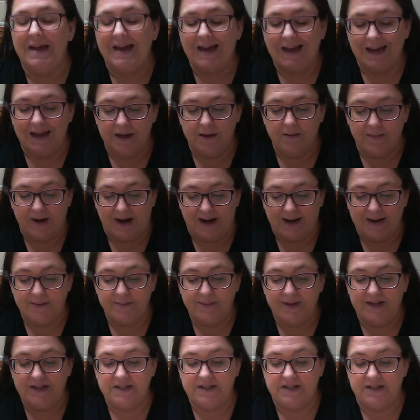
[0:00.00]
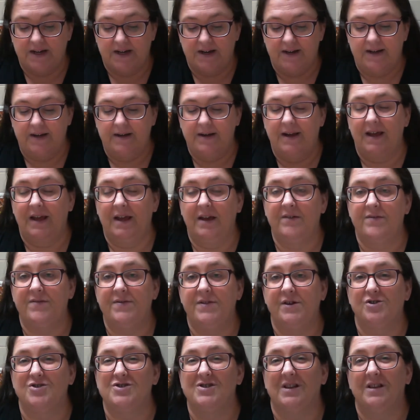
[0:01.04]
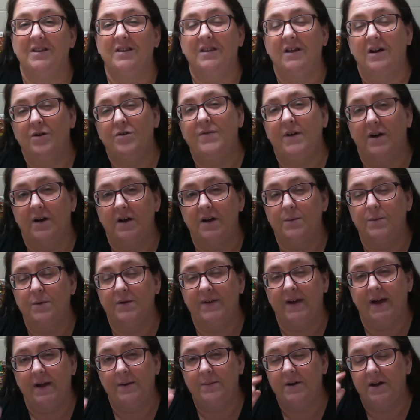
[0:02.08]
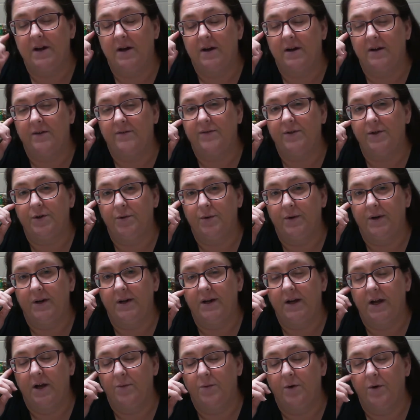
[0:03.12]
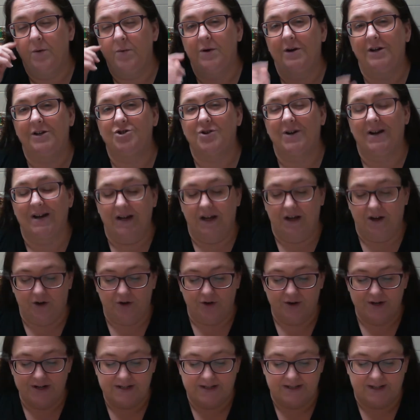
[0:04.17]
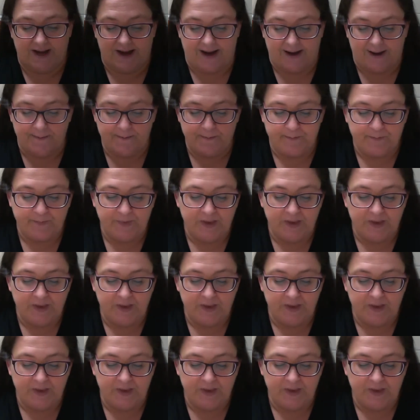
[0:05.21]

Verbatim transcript: It might be done if there's a low volume of amniotic fluid and we want to try to increase that.